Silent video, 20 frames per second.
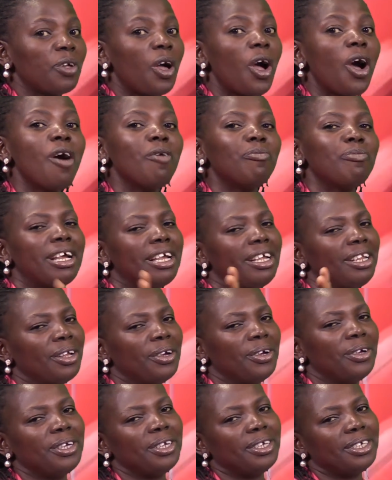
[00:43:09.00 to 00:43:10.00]
all my
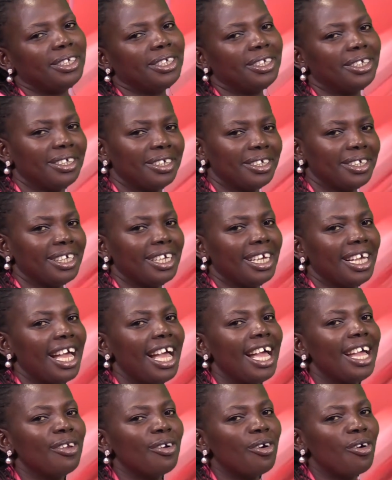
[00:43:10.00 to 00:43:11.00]
learners
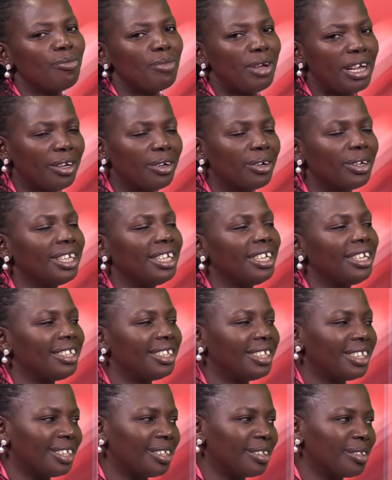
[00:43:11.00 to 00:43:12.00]
and all my
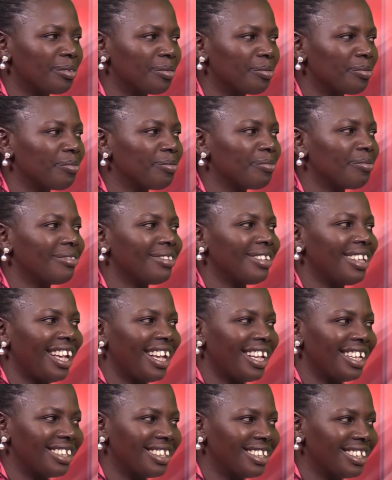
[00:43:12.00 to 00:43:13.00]
colleagues,
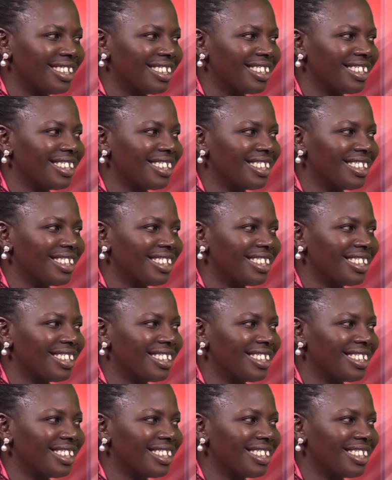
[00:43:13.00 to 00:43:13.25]
yes.